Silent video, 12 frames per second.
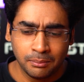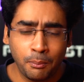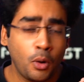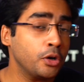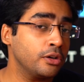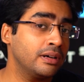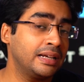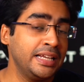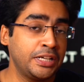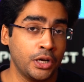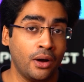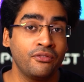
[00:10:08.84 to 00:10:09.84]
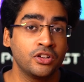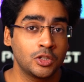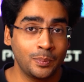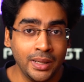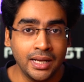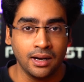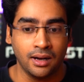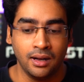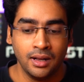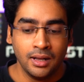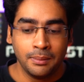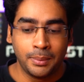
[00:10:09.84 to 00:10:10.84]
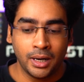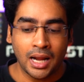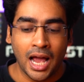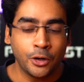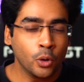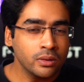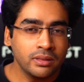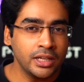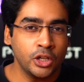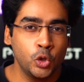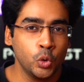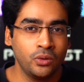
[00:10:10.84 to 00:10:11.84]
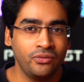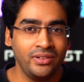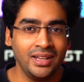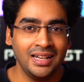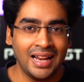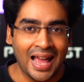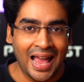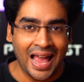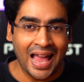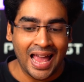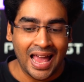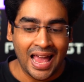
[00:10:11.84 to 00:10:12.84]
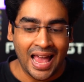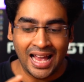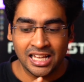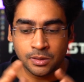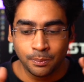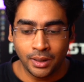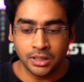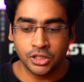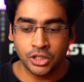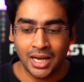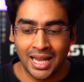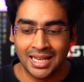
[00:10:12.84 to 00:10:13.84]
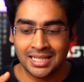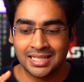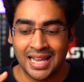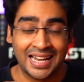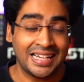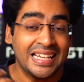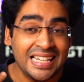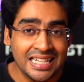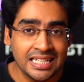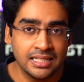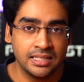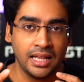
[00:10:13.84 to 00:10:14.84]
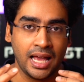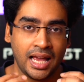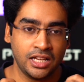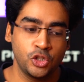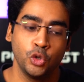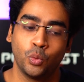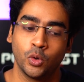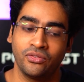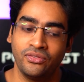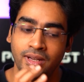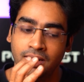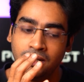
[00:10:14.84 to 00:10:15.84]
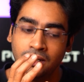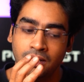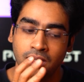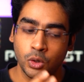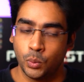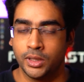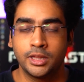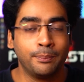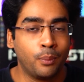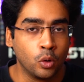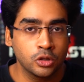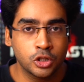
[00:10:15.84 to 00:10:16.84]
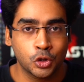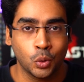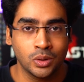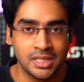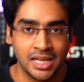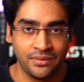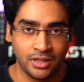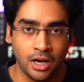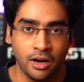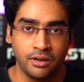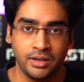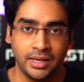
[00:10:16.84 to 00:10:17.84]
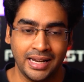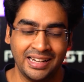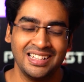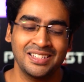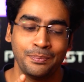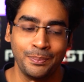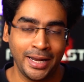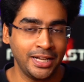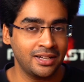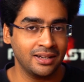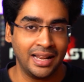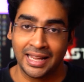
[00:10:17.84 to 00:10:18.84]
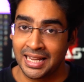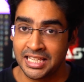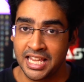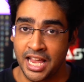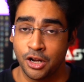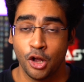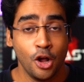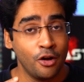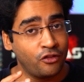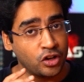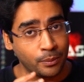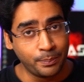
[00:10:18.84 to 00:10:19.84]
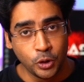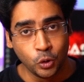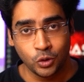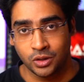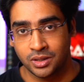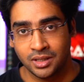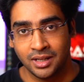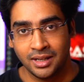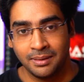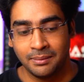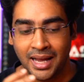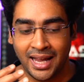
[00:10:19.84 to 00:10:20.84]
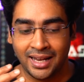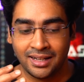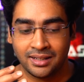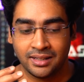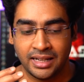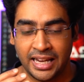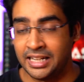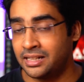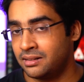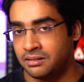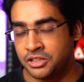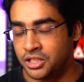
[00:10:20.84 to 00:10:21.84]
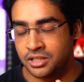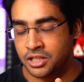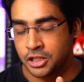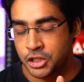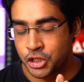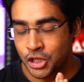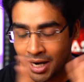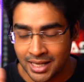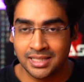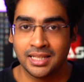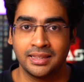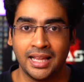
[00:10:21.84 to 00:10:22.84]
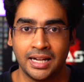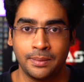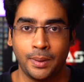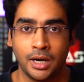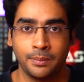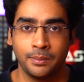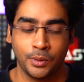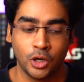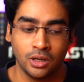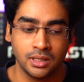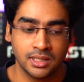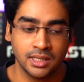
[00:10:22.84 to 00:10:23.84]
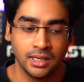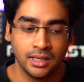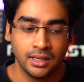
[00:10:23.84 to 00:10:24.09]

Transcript: moderately tough speaker, but I don't think you'd feel as much as at ease as you would feel with the boAt Stone 700. It is meant, like I said, for abuse, and it just shines in that department because